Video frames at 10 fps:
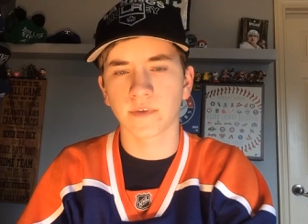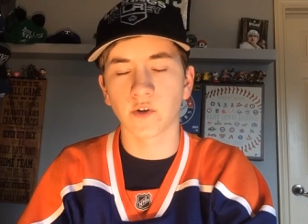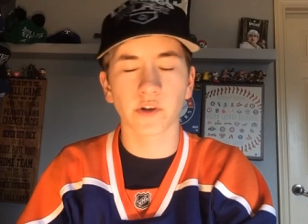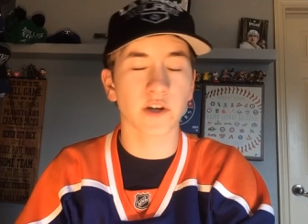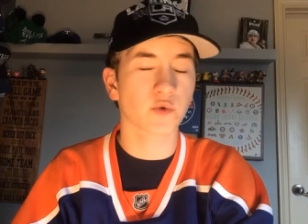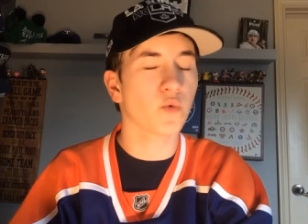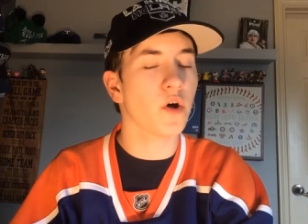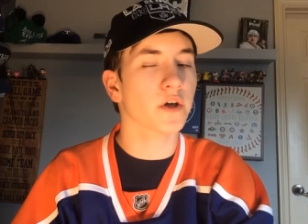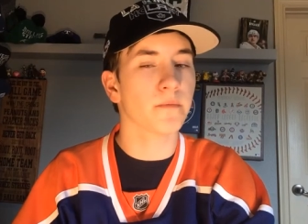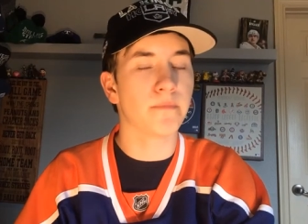Hello guys,
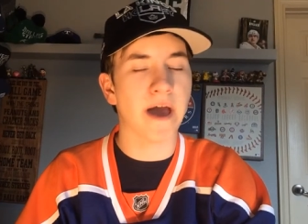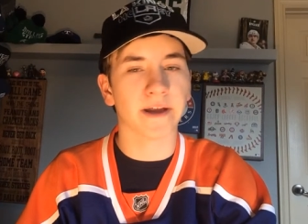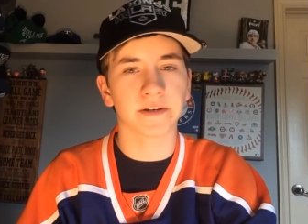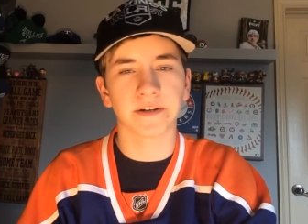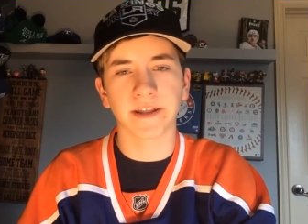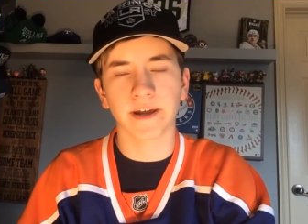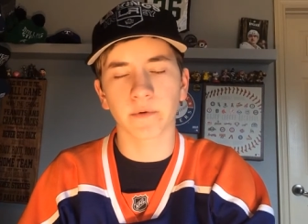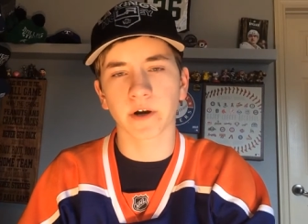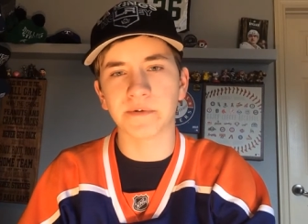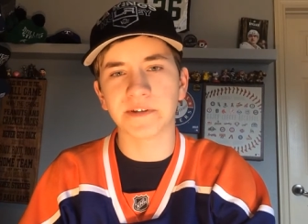welcome back, and today we're
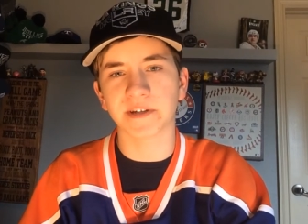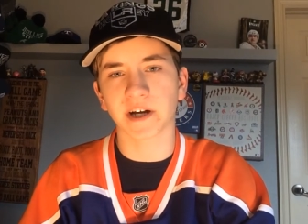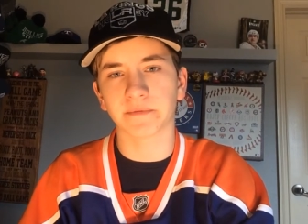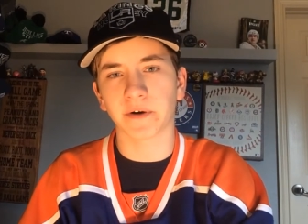going to be talking